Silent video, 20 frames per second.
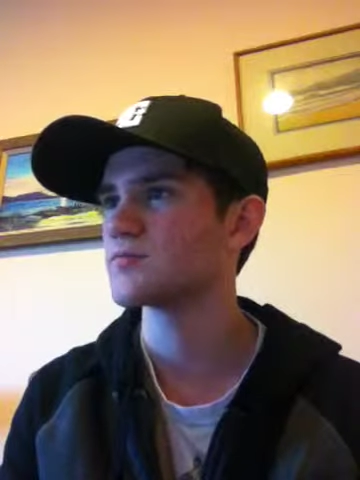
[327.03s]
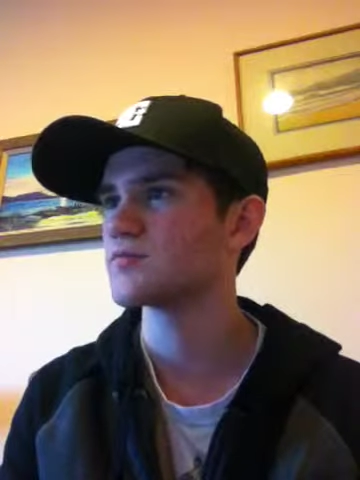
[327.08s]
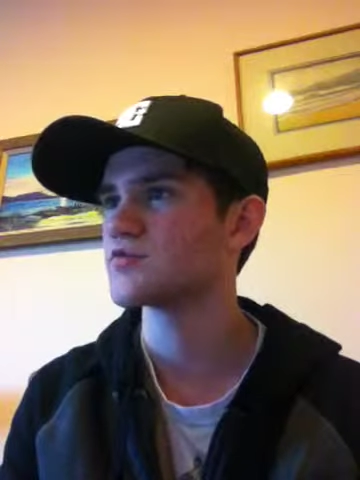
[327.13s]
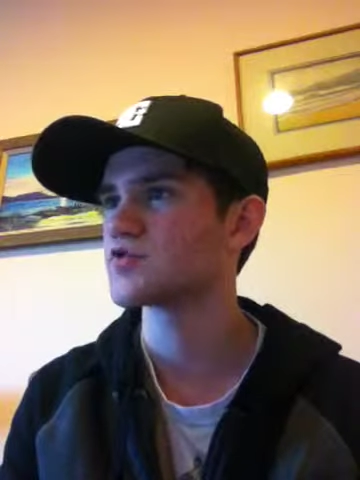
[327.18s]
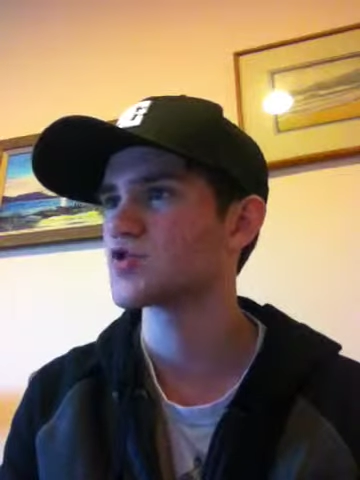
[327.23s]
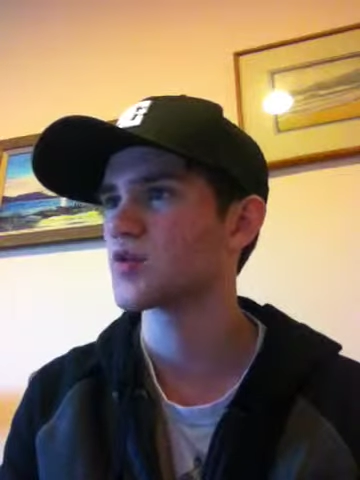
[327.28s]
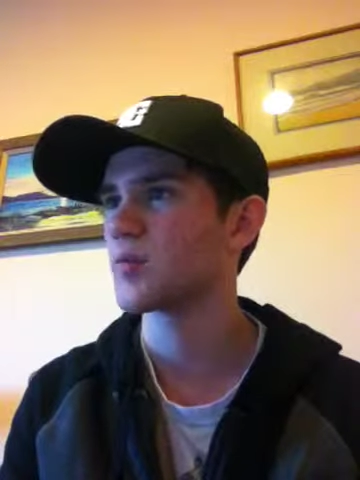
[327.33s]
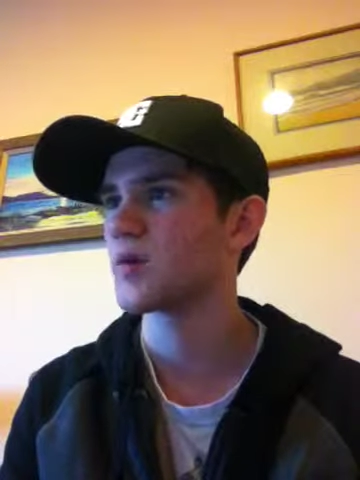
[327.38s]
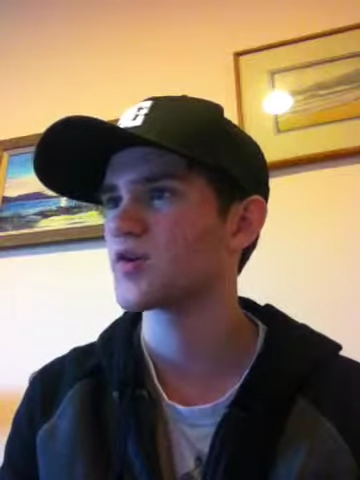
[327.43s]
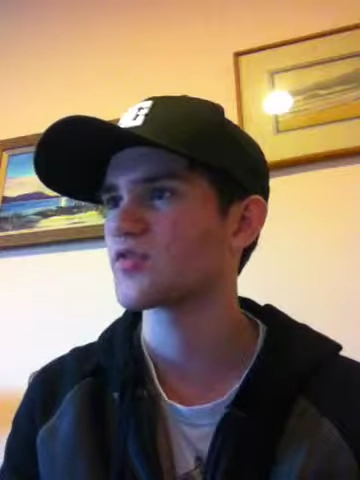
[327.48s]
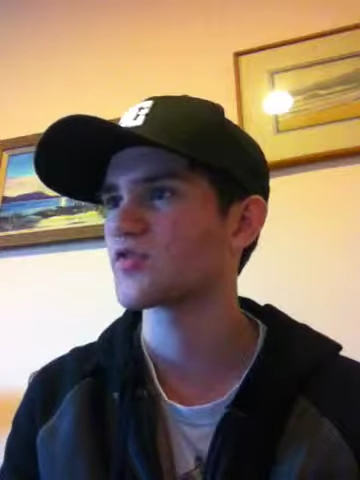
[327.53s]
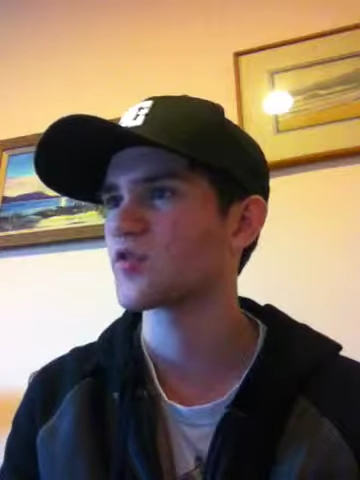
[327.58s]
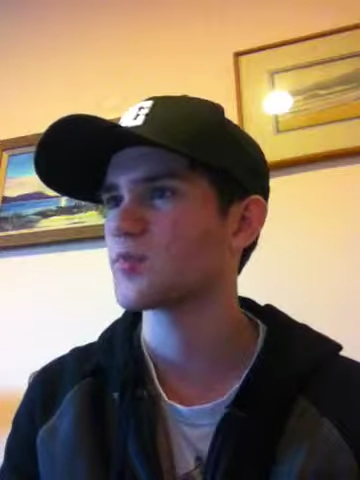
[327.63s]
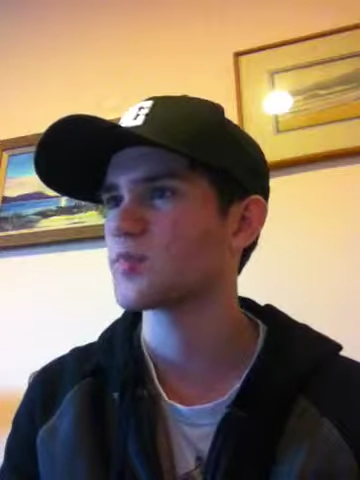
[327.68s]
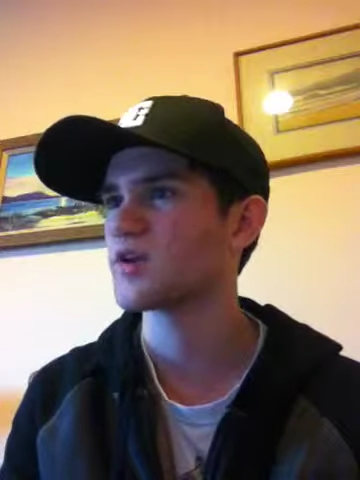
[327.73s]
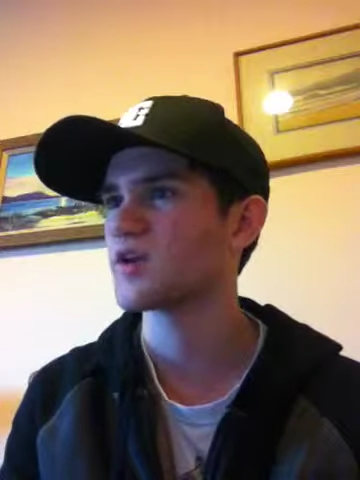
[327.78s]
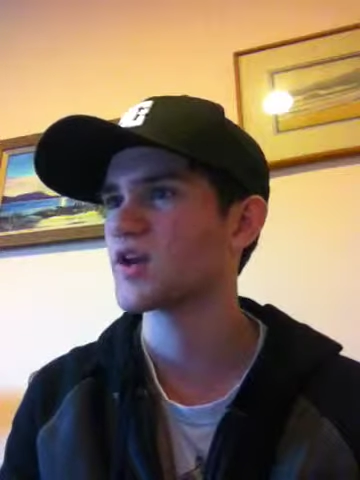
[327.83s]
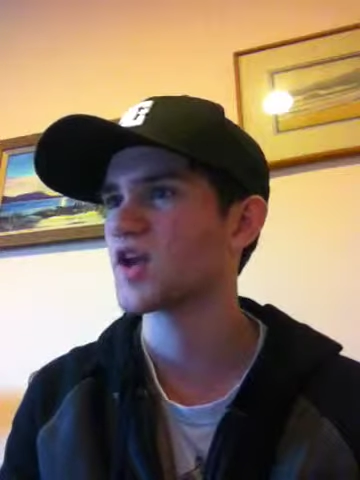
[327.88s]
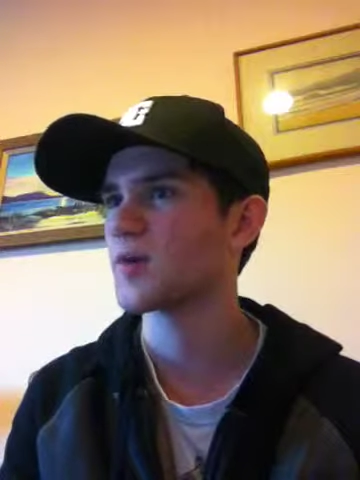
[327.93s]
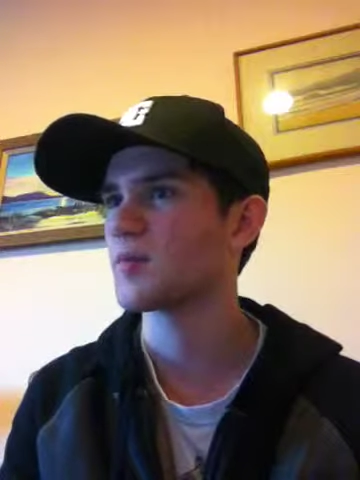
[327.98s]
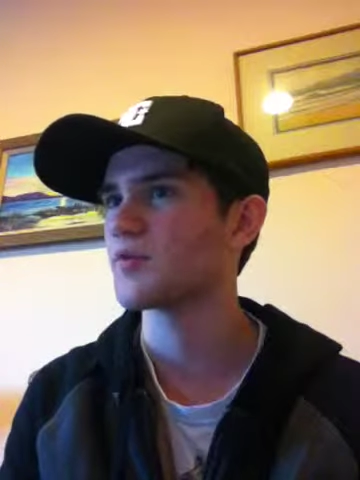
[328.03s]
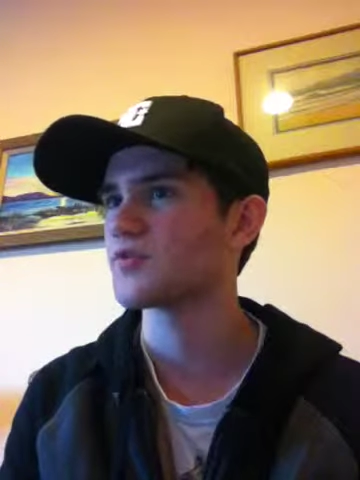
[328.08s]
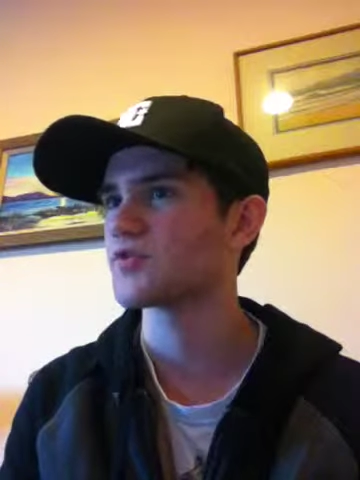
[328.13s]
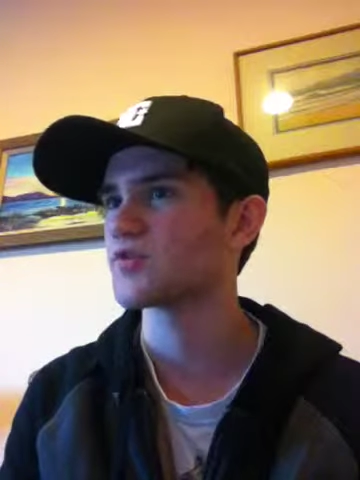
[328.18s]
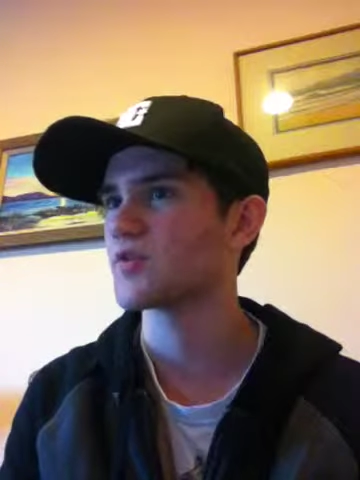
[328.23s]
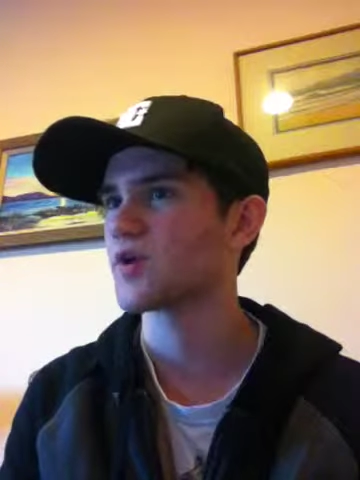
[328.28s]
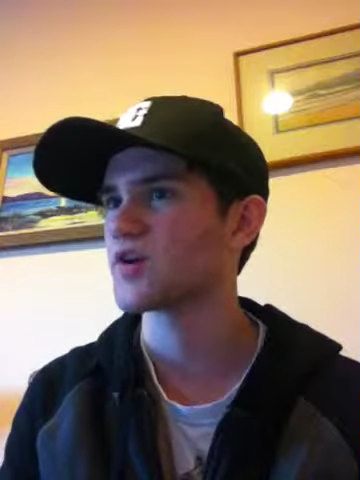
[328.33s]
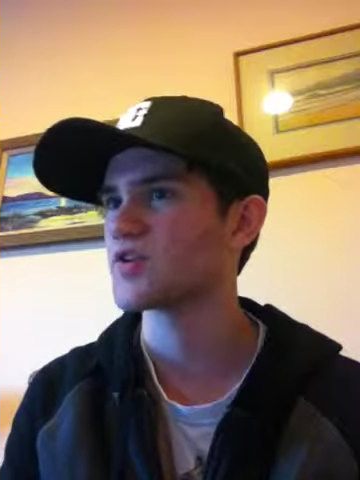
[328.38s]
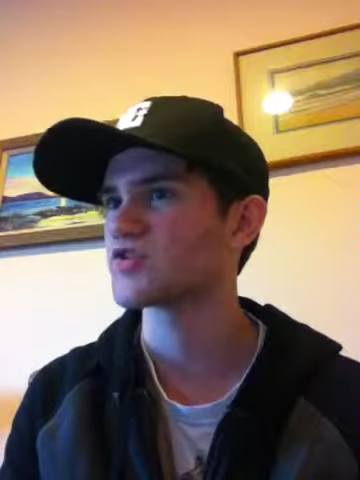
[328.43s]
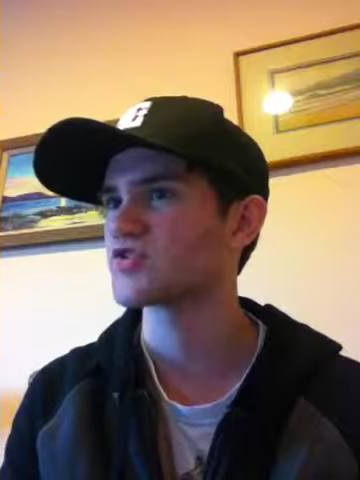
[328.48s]
so much for being able
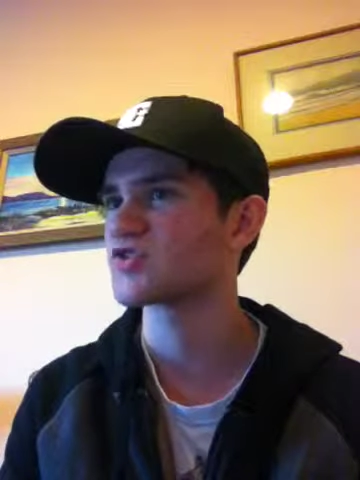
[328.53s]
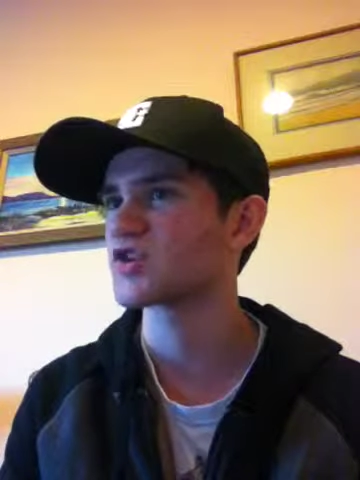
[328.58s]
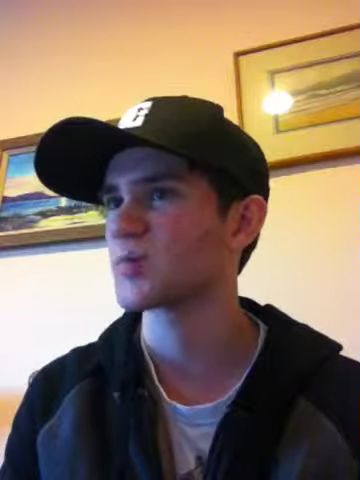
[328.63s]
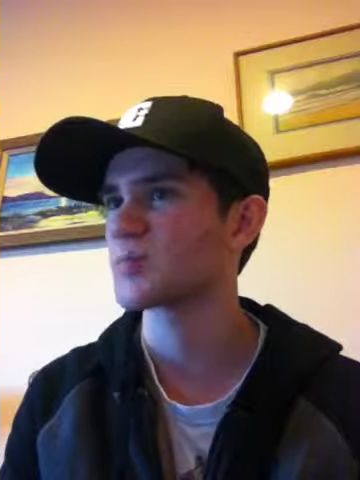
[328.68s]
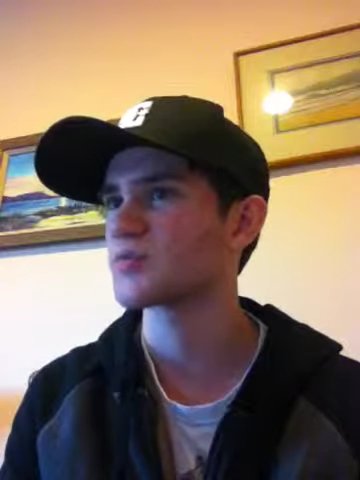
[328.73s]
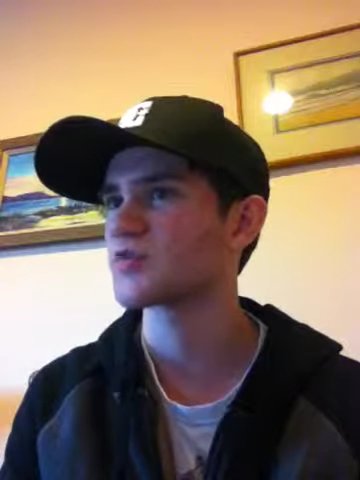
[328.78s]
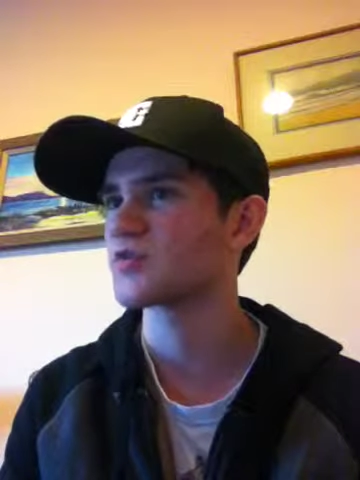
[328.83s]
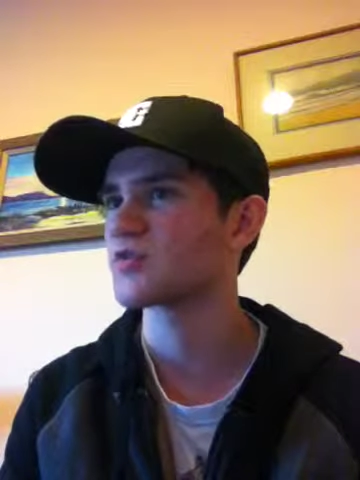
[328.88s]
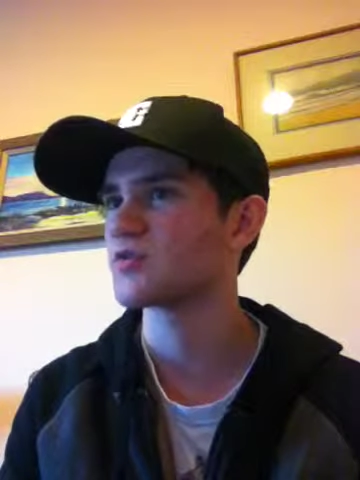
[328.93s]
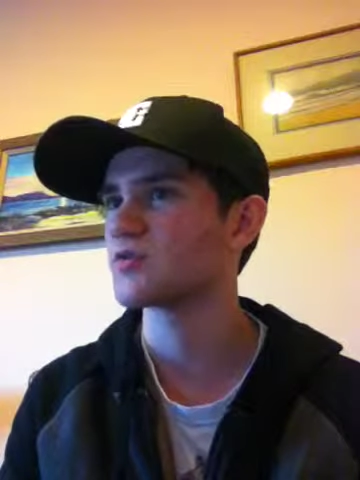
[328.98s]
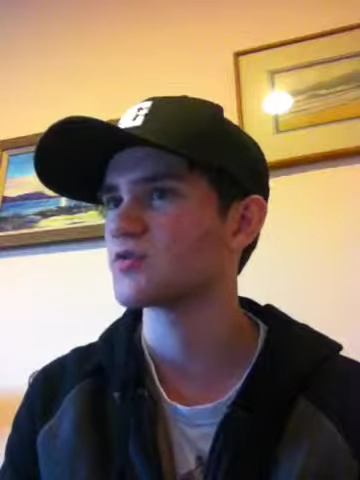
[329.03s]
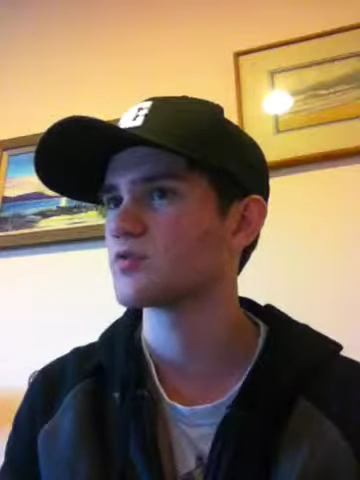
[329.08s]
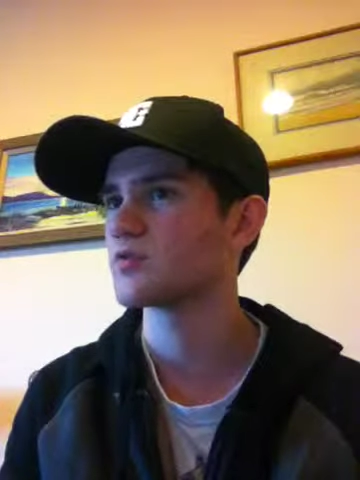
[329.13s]
to write a script,